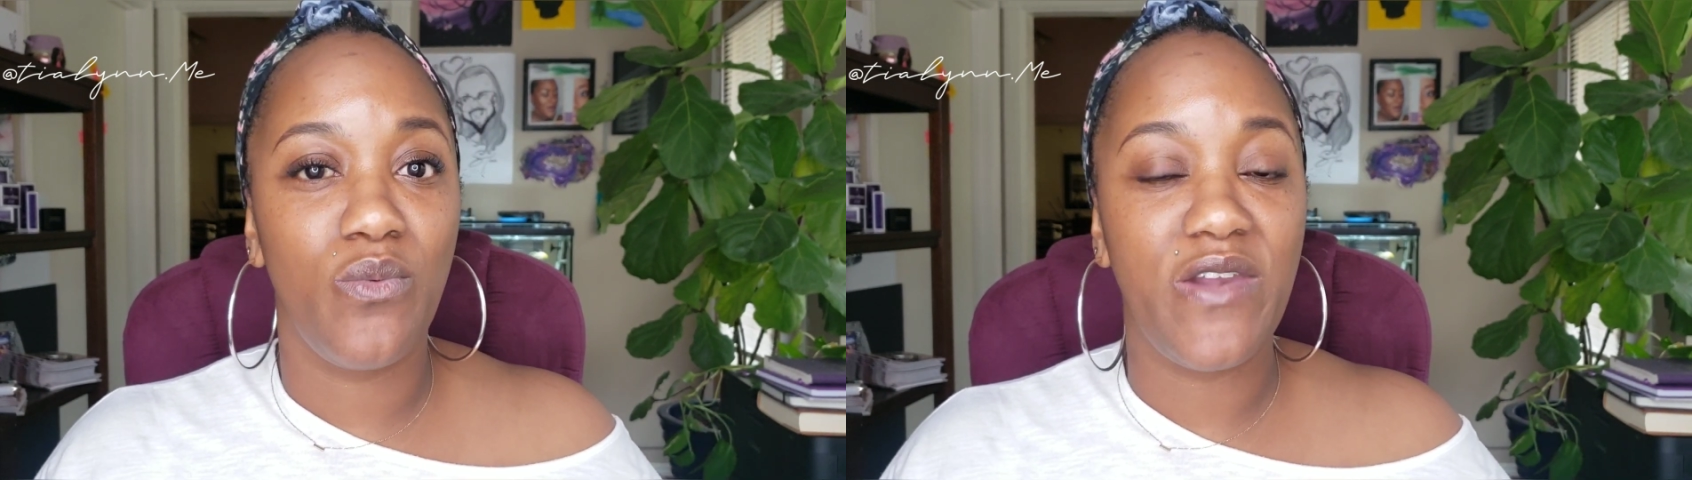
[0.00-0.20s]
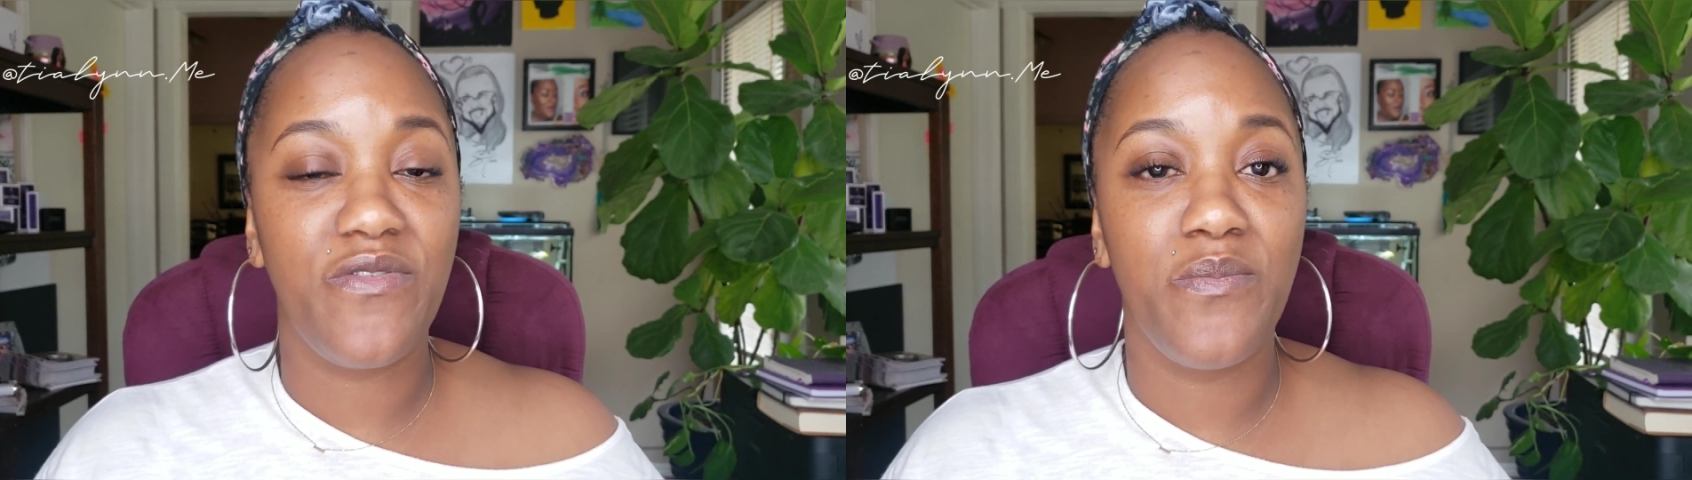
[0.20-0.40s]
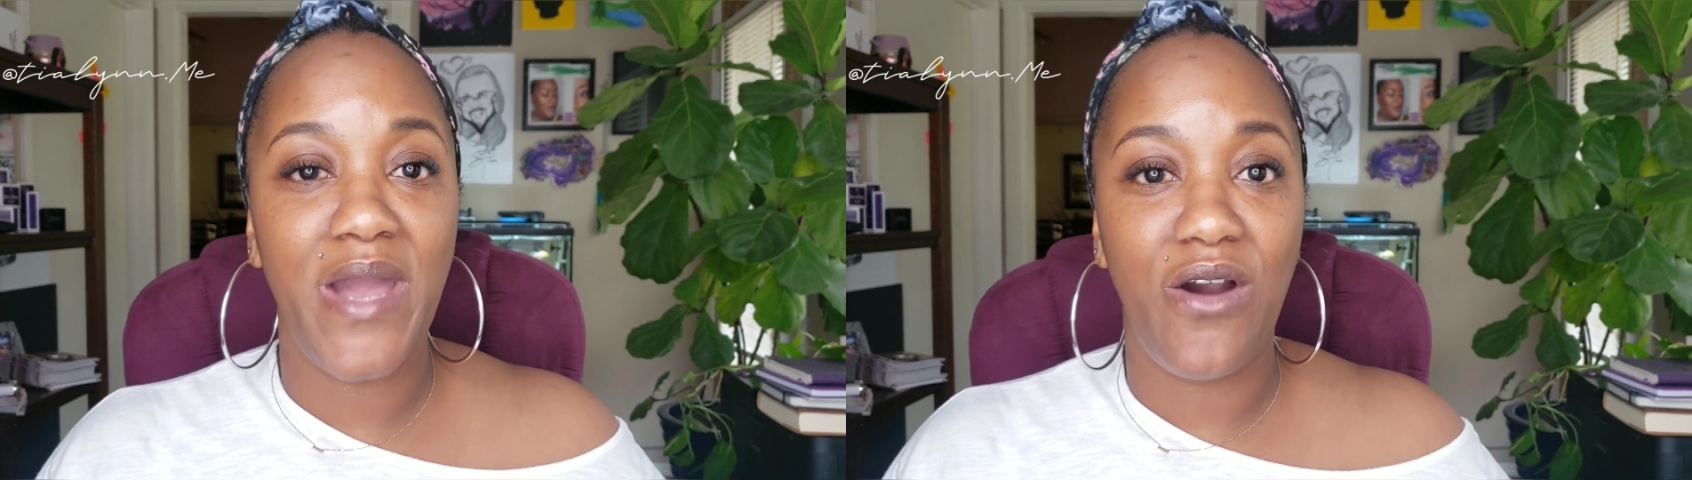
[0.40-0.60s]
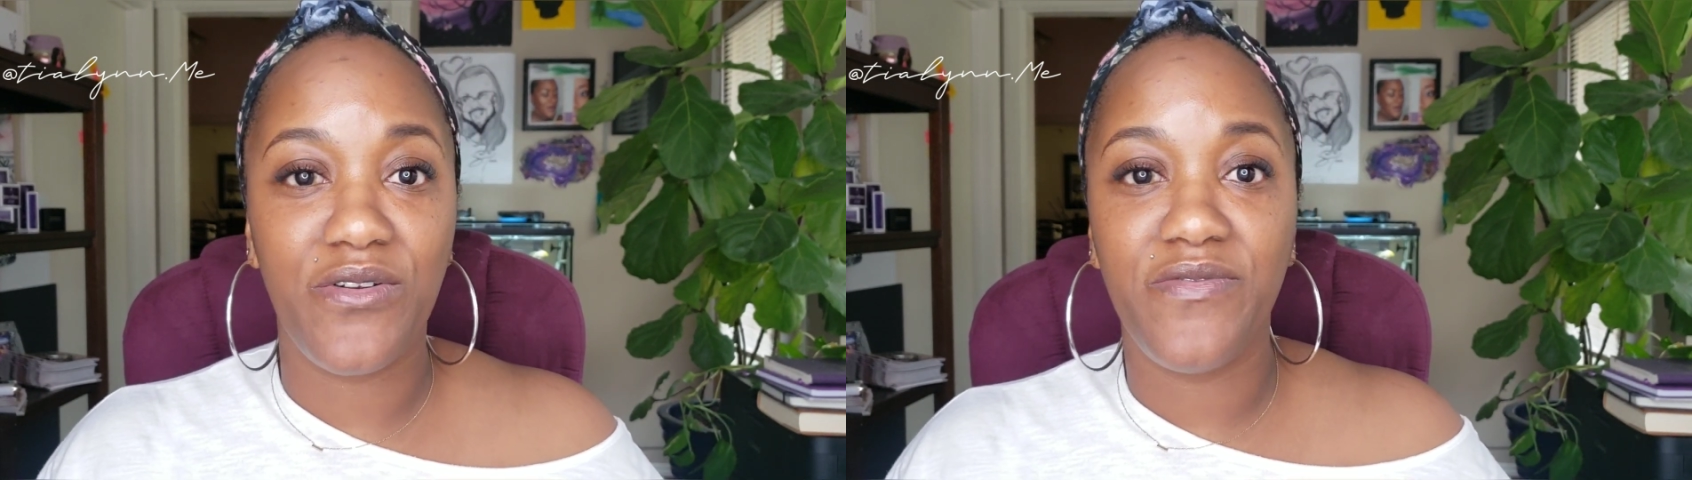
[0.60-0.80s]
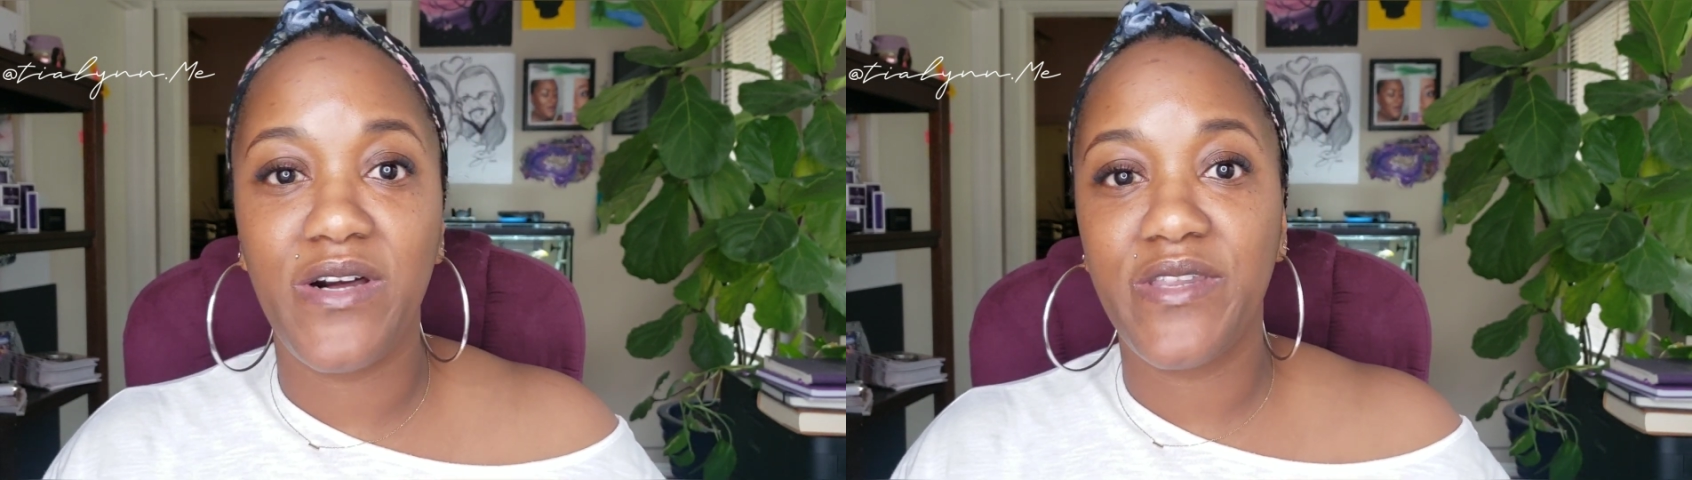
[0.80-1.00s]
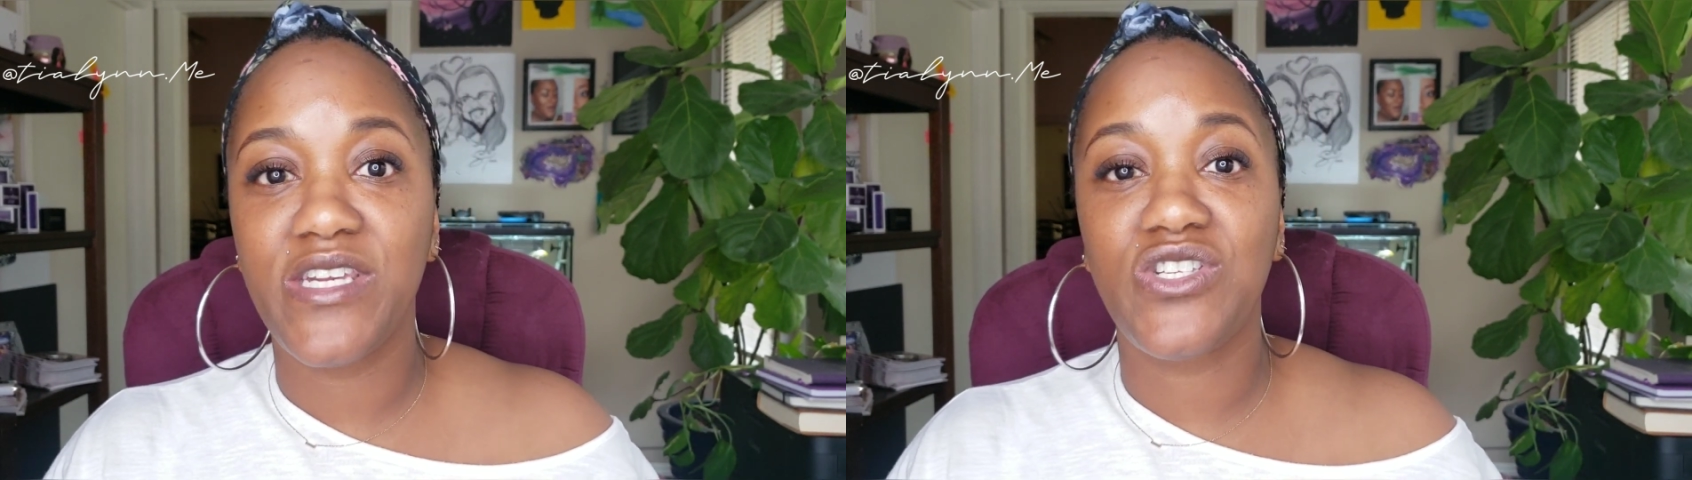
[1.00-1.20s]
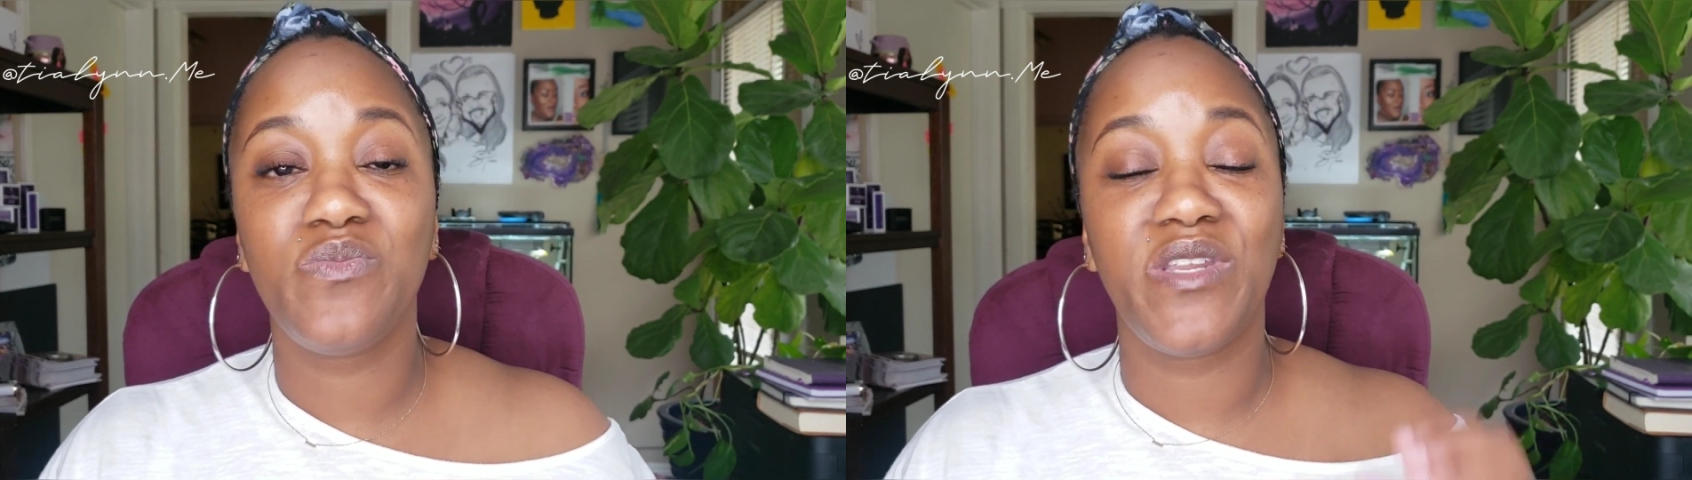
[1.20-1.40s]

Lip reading: away from powder foundation.